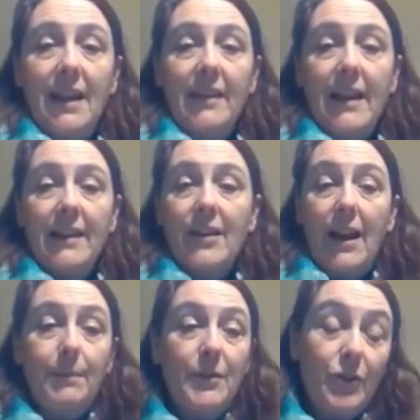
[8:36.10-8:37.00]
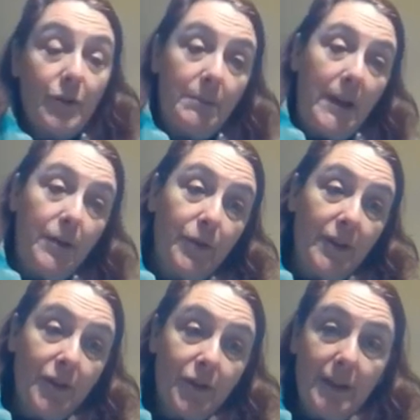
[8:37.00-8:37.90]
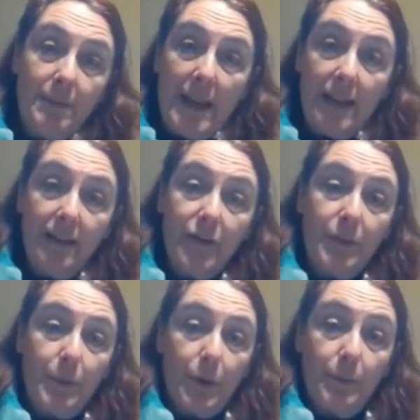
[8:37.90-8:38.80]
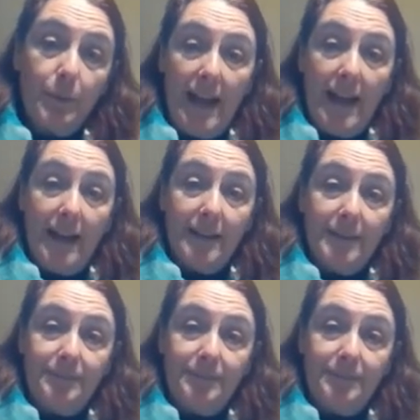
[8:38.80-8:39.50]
That happens during meiosis, during the making of sperm and egg.